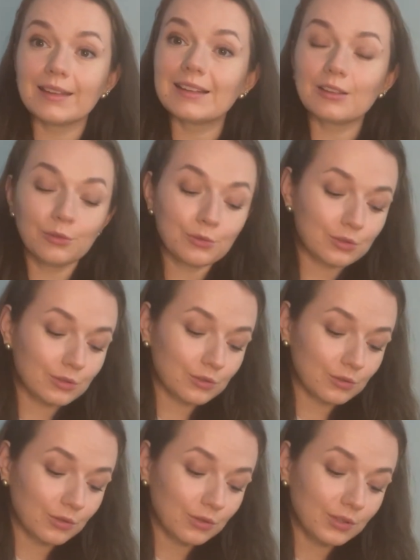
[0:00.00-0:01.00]
and it looks
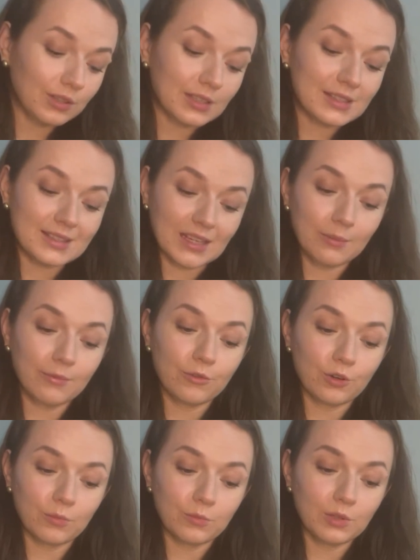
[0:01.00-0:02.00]
so good. It's same
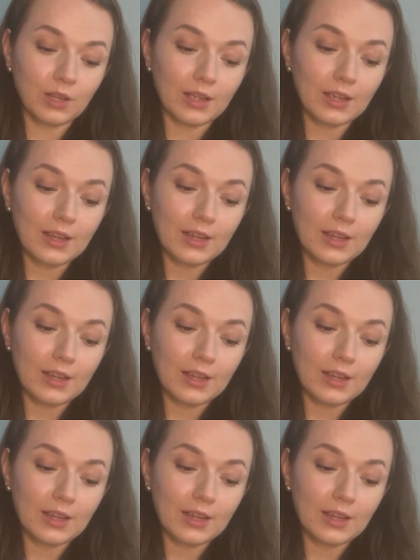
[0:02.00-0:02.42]
formula,